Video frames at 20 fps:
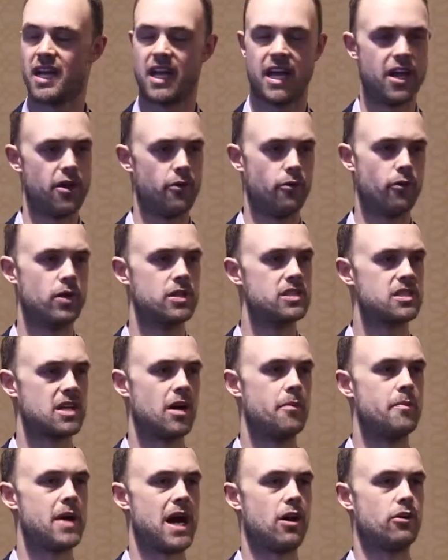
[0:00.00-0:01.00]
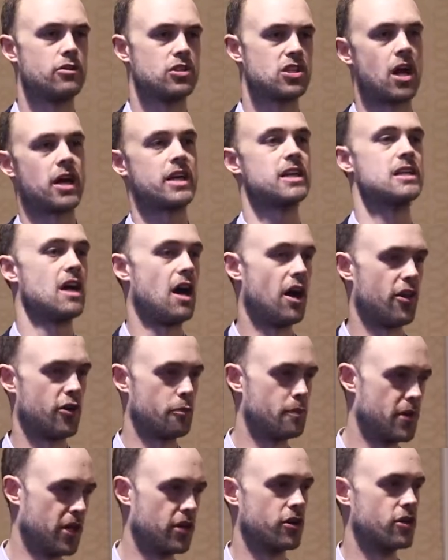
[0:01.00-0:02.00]
it was about talking to other
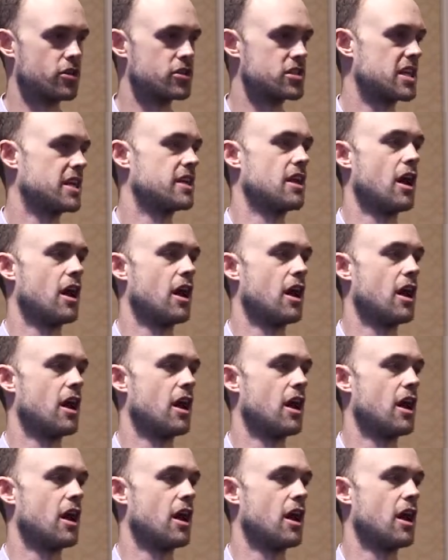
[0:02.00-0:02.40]
peers in